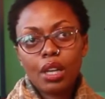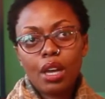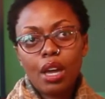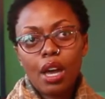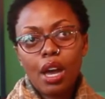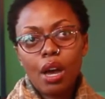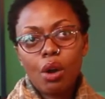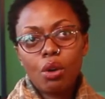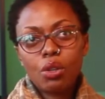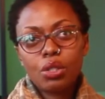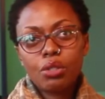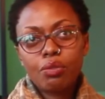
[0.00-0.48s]

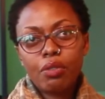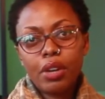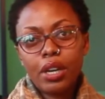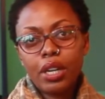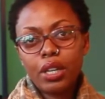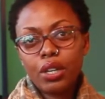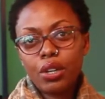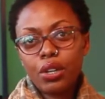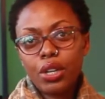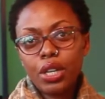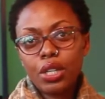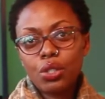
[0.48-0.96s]
I was very
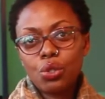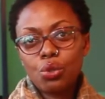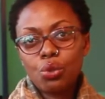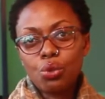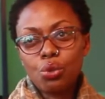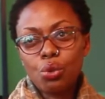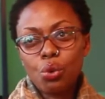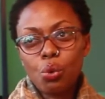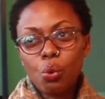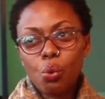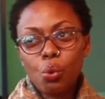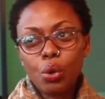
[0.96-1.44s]
curious to
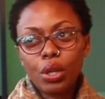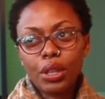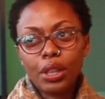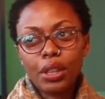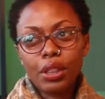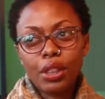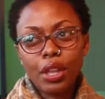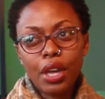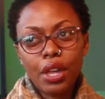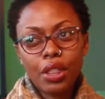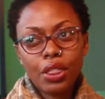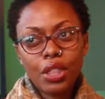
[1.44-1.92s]
know what
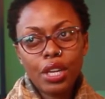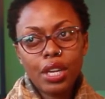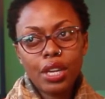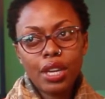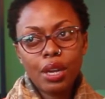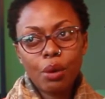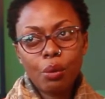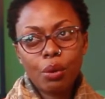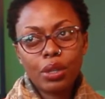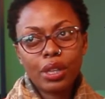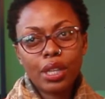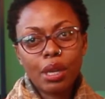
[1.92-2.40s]
they're
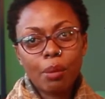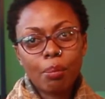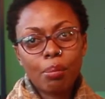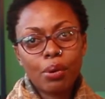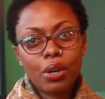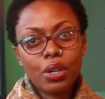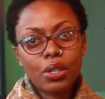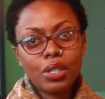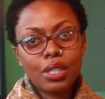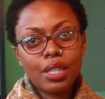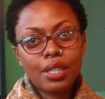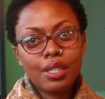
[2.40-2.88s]
thinking, what their
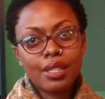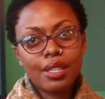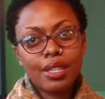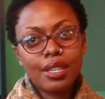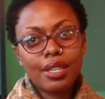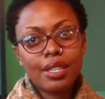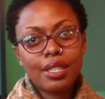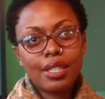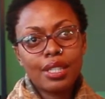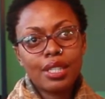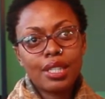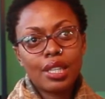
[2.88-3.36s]
process
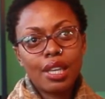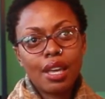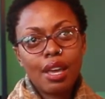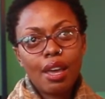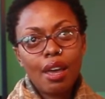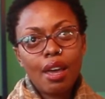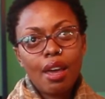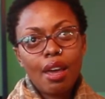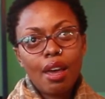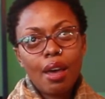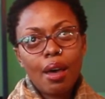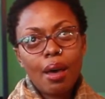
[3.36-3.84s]
is,
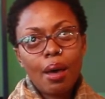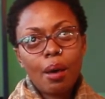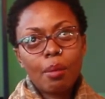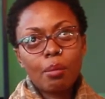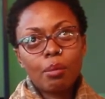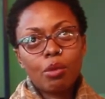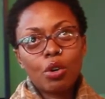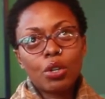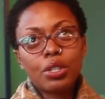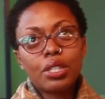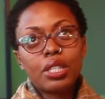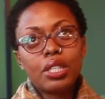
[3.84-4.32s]

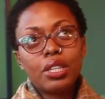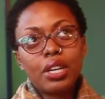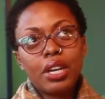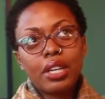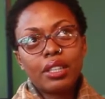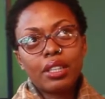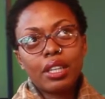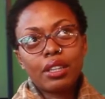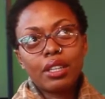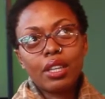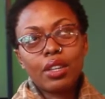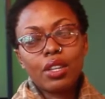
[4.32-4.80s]
considering
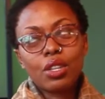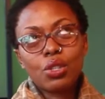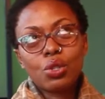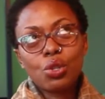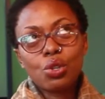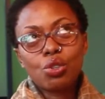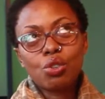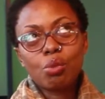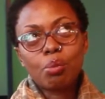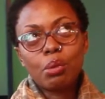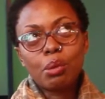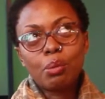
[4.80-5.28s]
that they're the
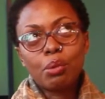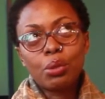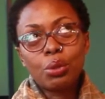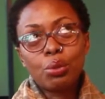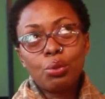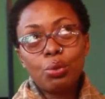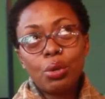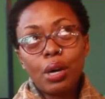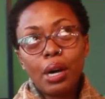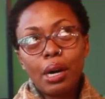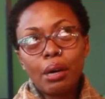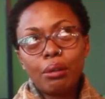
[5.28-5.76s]
sort of people
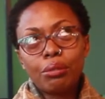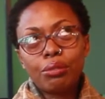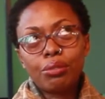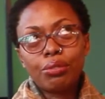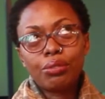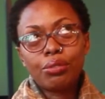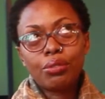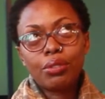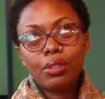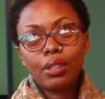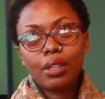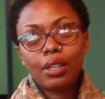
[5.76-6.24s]
who
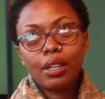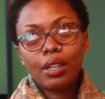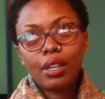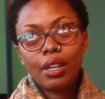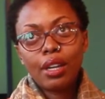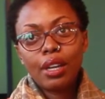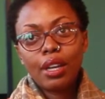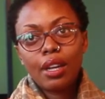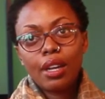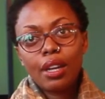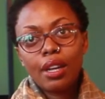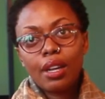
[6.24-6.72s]
have
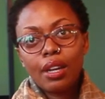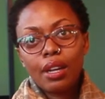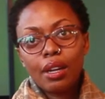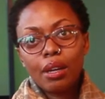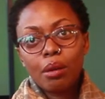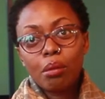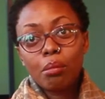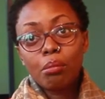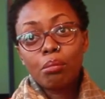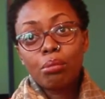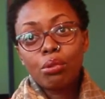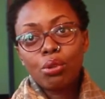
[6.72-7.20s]

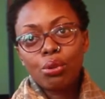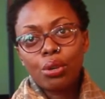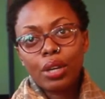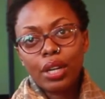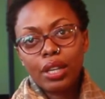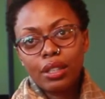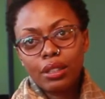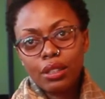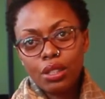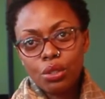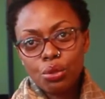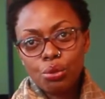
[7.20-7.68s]

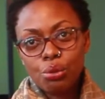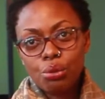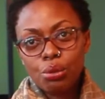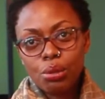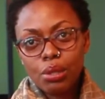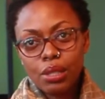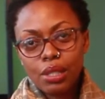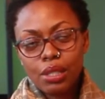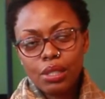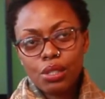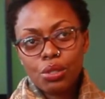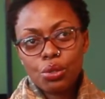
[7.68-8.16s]
broken the
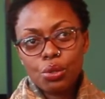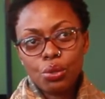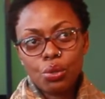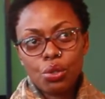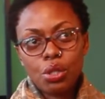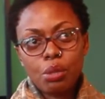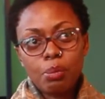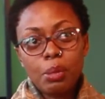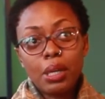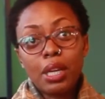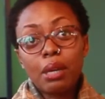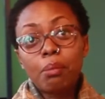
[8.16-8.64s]
rules, so to
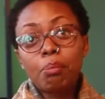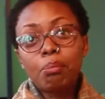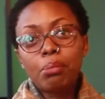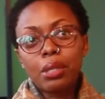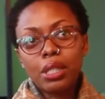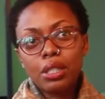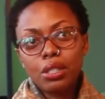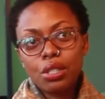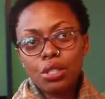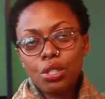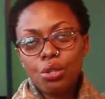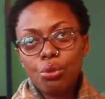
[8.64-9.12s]
speak, and
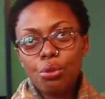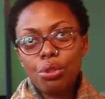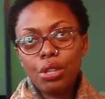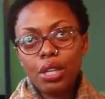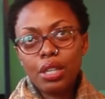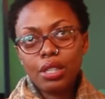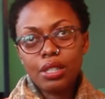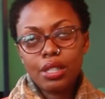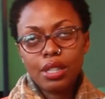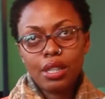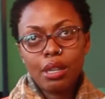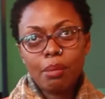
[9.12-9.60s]
built new
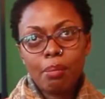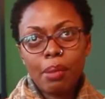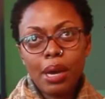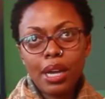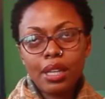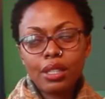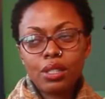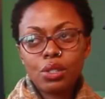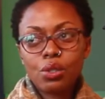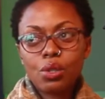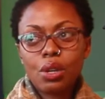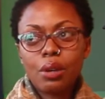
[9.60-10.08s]
things in the
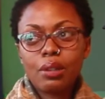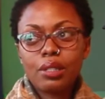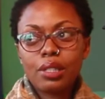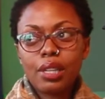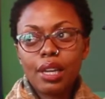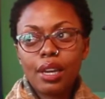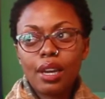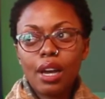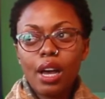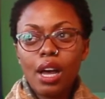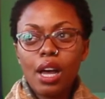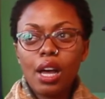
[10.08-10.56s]
past. So I was
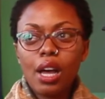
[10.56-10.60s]
like,